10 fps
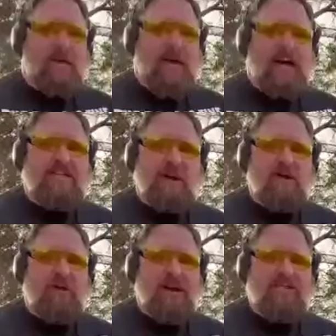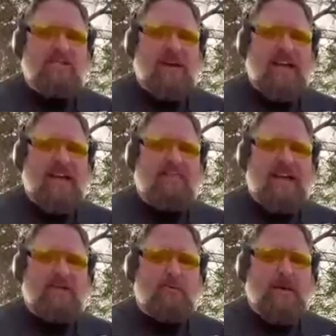Us Lutherans believe
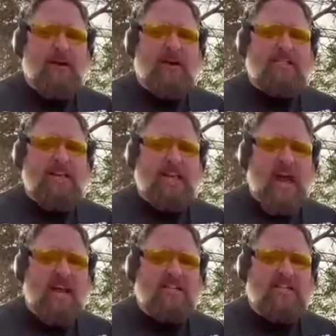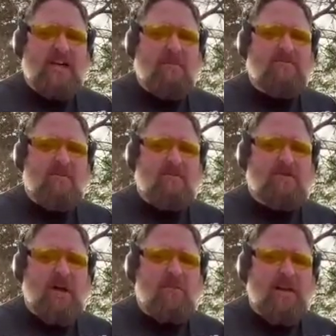that superior technology comes from
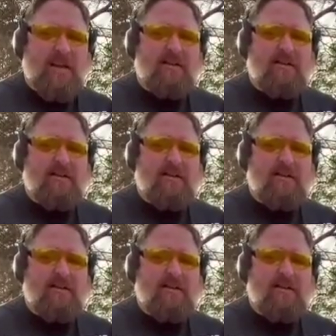Germany,